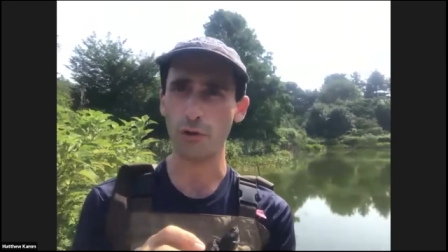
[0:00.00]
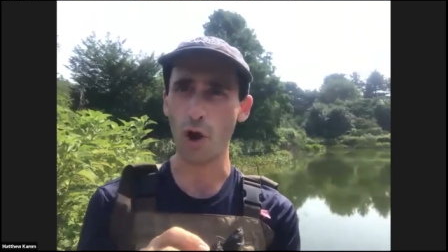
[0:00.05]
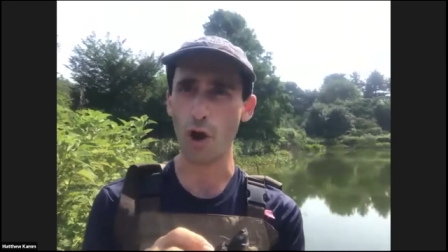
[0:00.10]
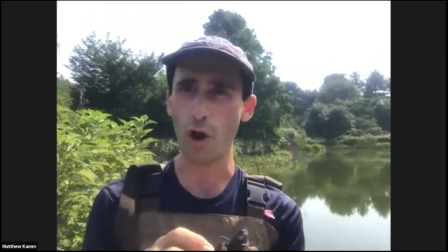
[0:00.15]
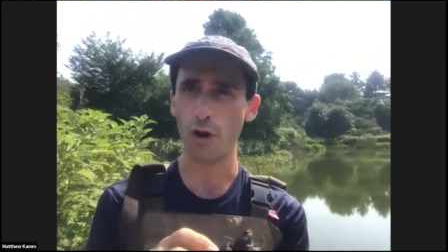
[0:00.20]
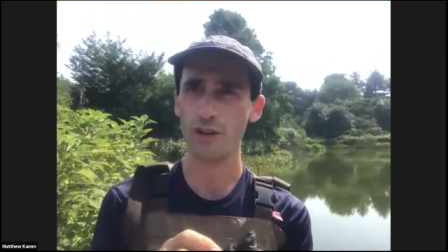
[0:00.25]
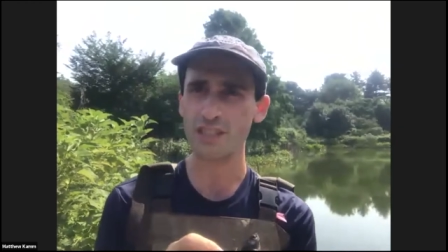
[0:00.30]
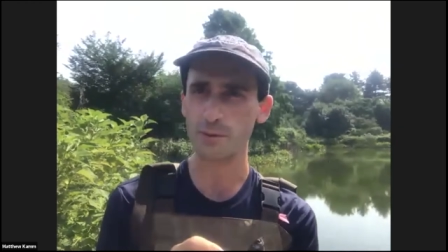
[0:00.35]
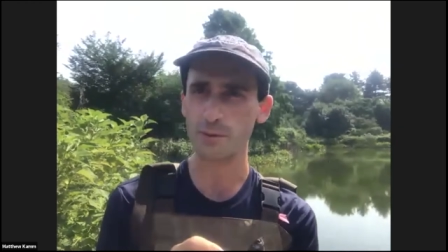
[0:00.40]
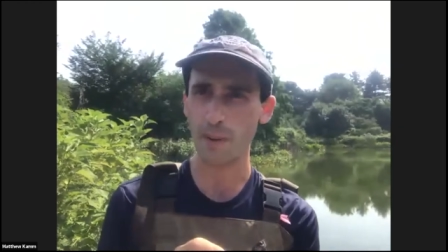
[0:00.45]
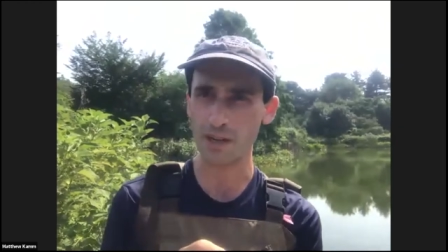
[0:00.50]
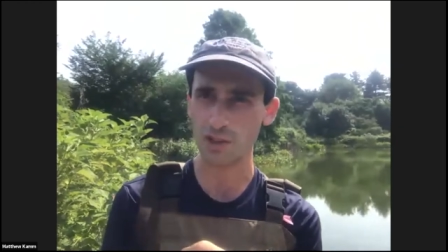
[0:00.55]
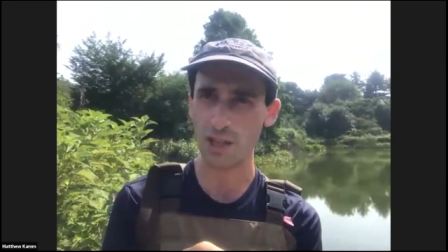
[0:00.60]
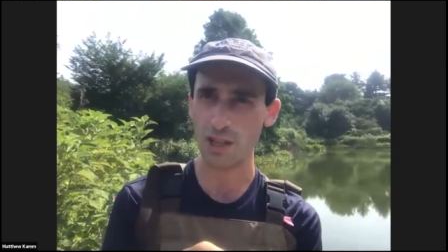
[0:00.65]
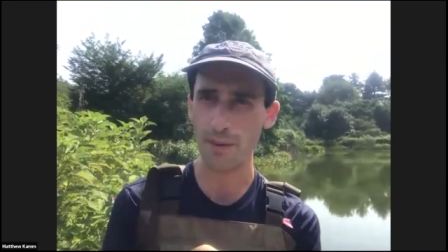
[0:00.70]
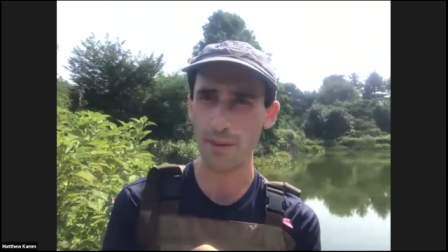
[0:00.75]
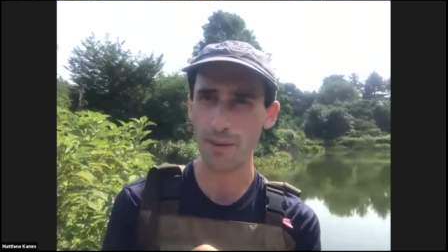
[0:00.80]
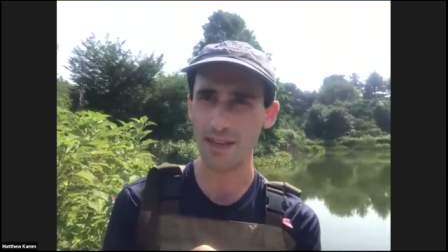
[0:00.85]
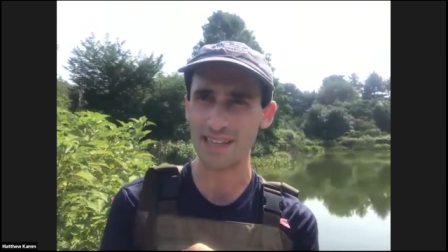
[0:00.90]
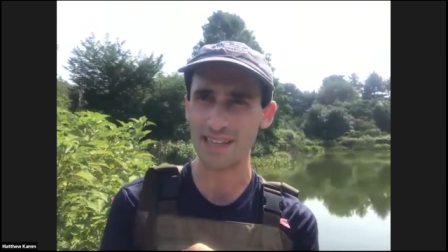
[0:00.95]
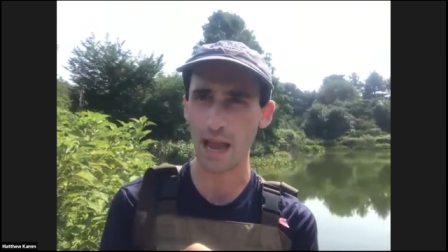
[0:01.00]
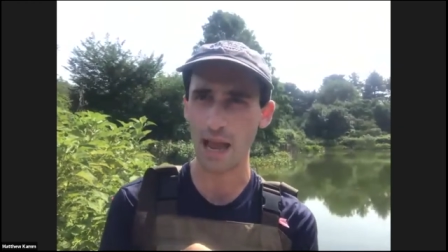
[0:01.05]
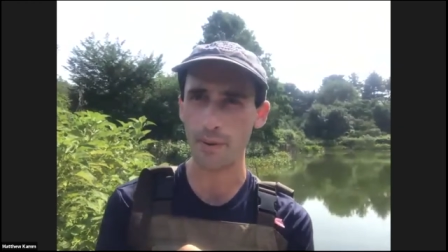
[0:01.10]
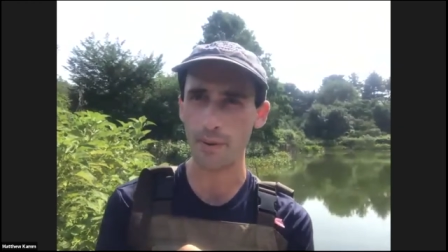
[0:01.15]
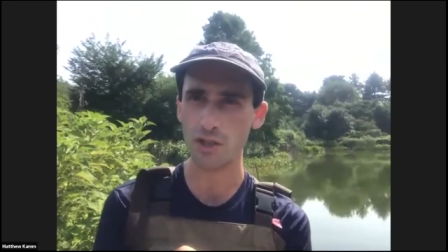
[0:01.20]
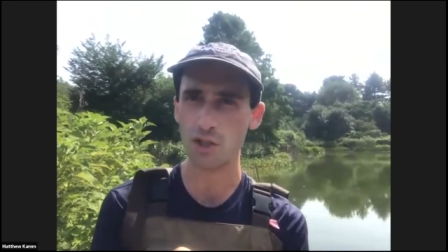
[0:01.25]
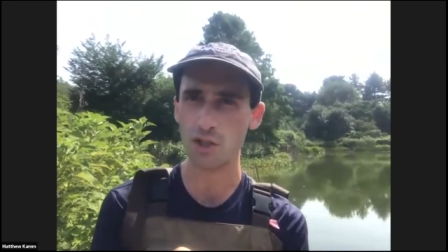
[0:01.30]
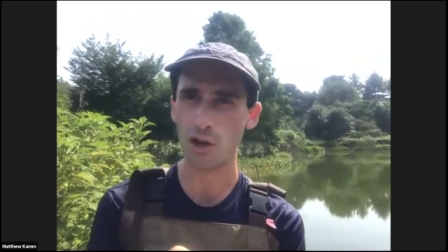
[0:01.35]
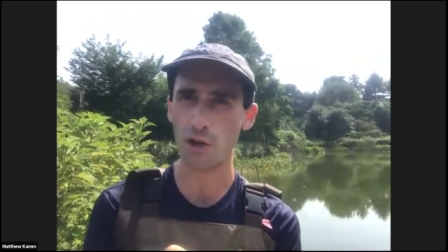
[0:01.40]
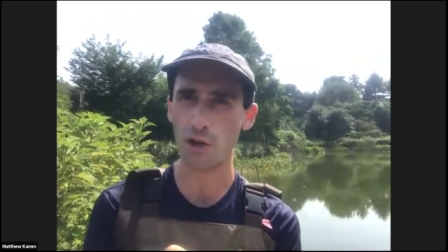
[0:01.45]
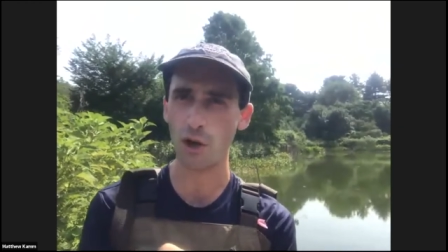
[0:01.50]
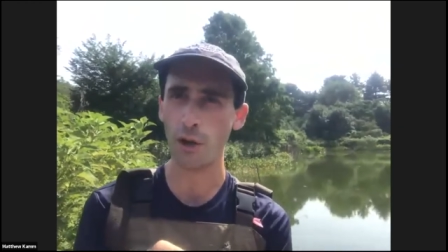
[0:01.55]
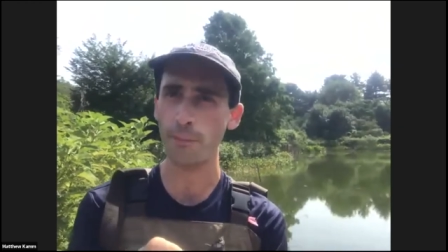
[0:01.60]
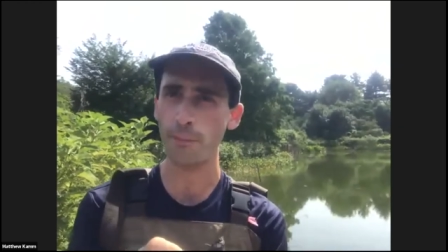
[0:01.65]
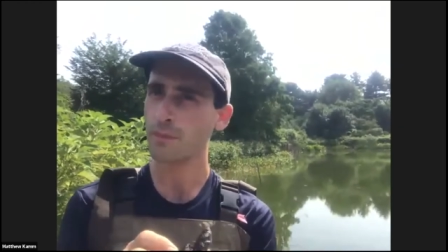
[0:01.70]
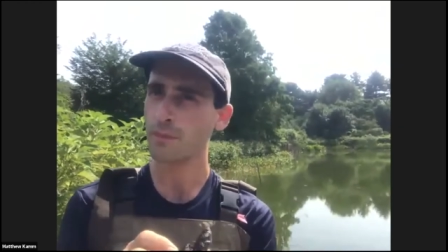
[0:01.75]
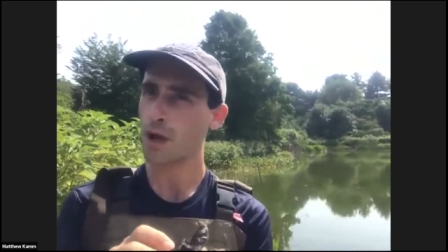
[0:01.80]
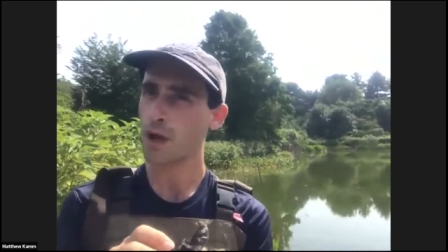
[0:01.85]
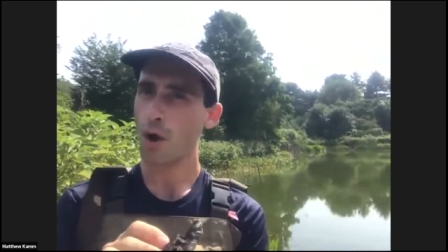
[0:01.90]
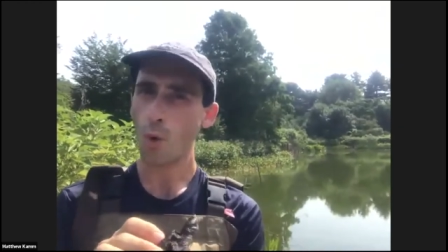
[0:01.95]
especially a big snapping turtle,
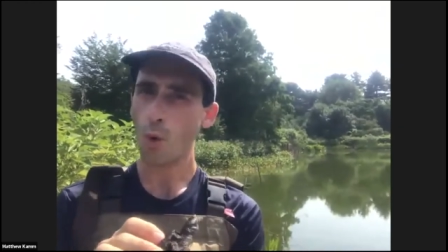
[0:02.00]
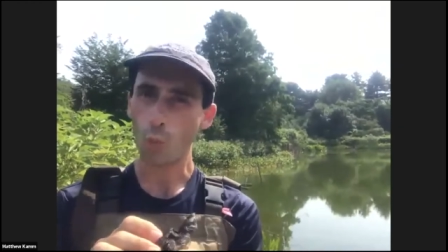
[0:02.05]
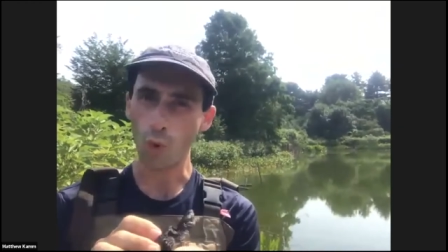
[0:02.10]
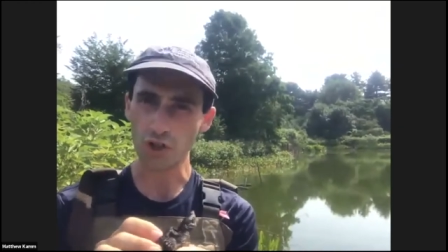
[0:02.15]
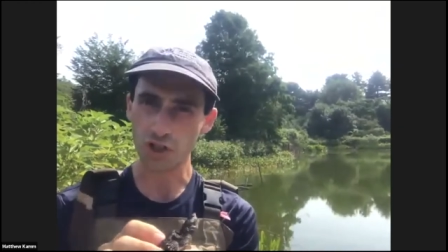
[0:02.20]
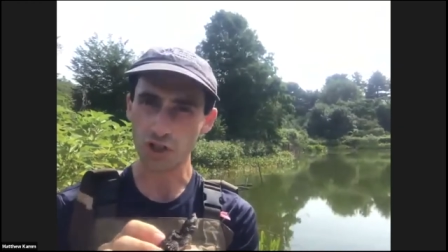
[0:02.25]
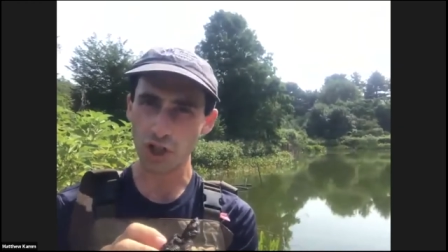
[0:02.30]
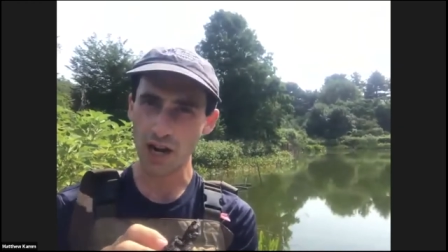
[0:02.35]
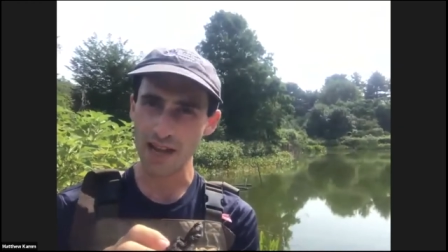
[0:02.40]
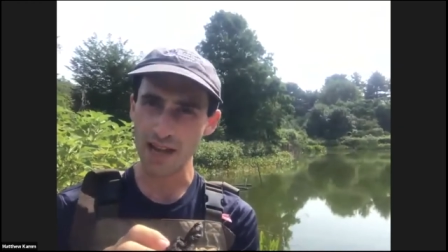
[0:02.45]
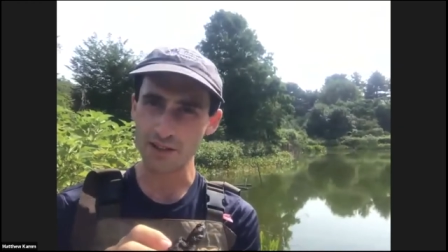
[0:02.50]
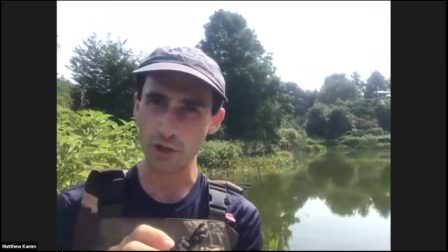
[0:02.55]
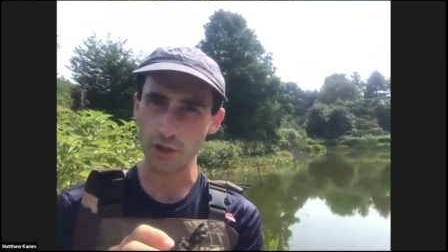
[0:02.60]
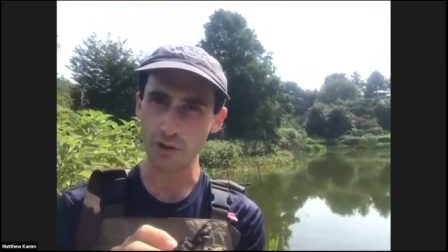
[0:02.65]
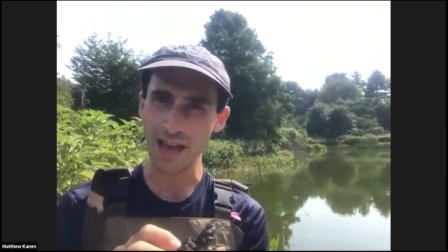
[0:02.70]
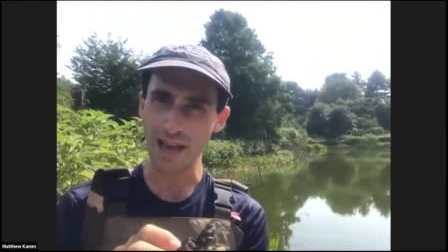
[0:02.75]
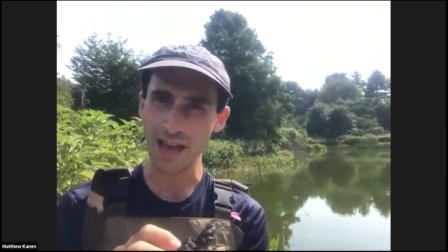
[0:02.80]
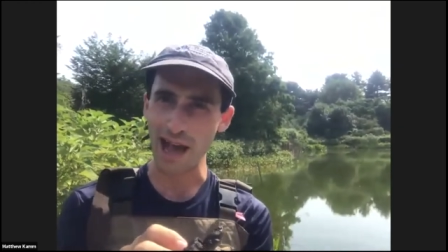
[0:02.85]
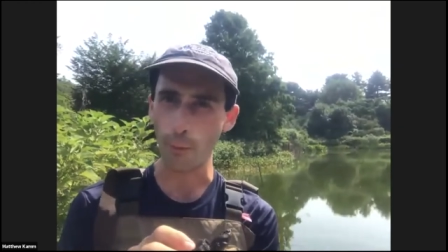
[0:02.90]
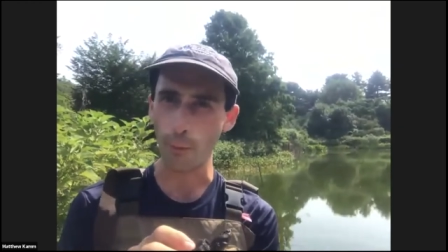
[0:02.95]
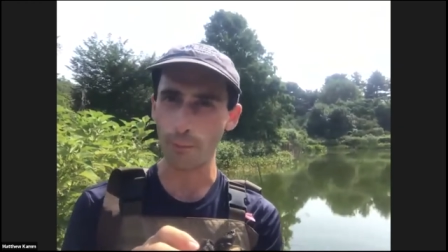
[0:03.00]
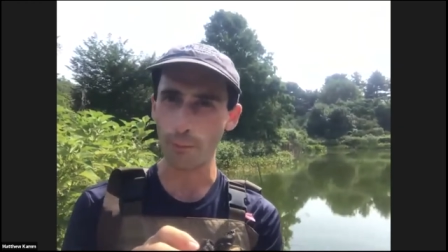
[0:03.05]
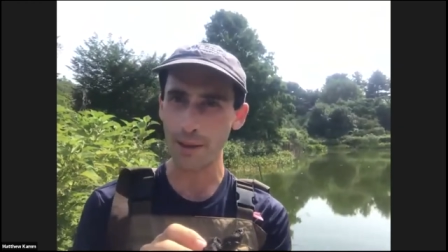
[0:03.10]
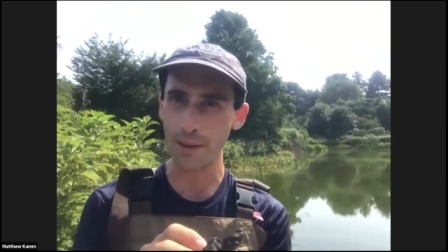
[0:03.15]
what should I do to help it?